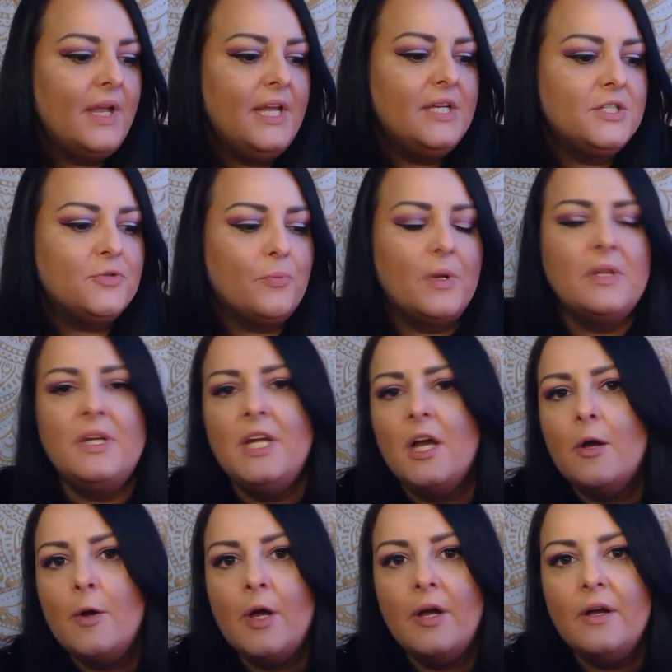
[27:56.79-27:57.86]
is really
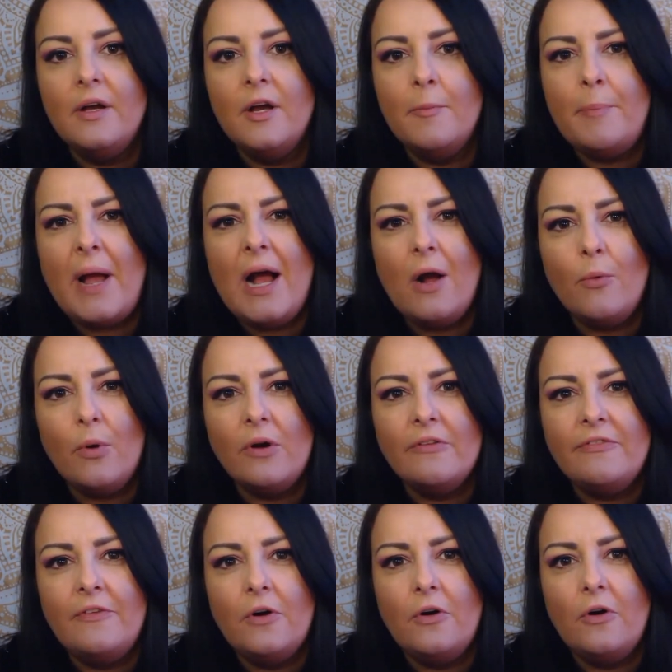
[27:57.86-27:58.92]
a, a
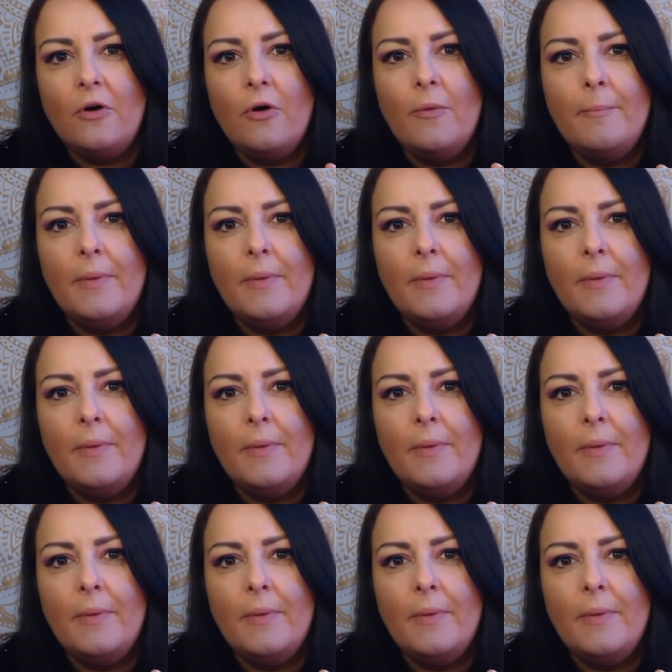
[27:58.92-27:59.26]
powerful